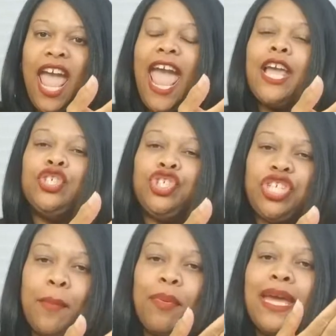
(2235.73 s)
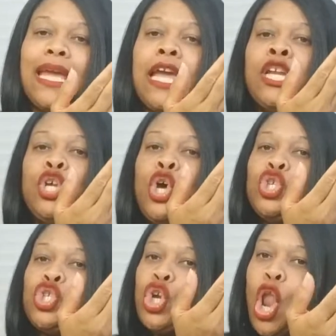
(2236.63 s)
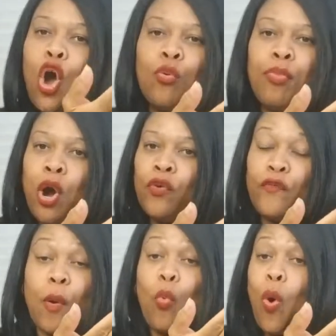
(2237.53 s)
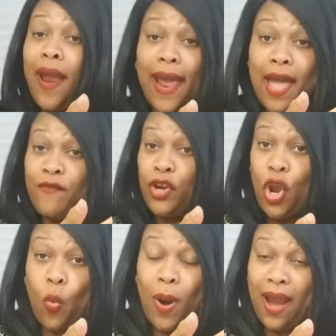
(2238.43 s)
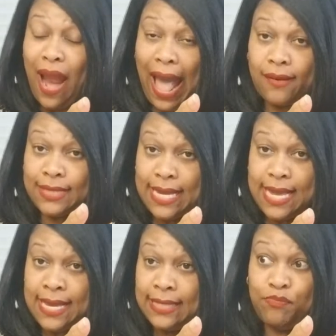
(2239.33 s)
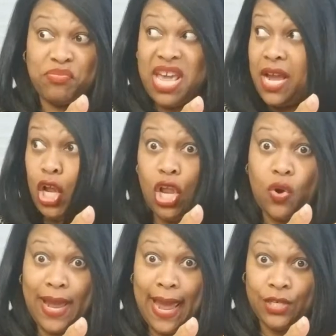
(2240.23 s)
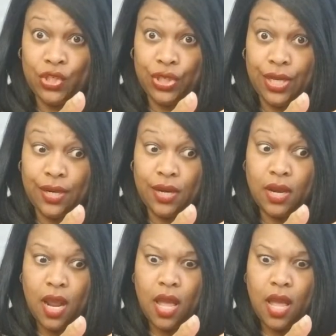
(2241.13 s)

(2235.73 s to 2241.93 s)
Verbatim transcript: and shipping it slow boat from wherever your warehouse is, pick a location.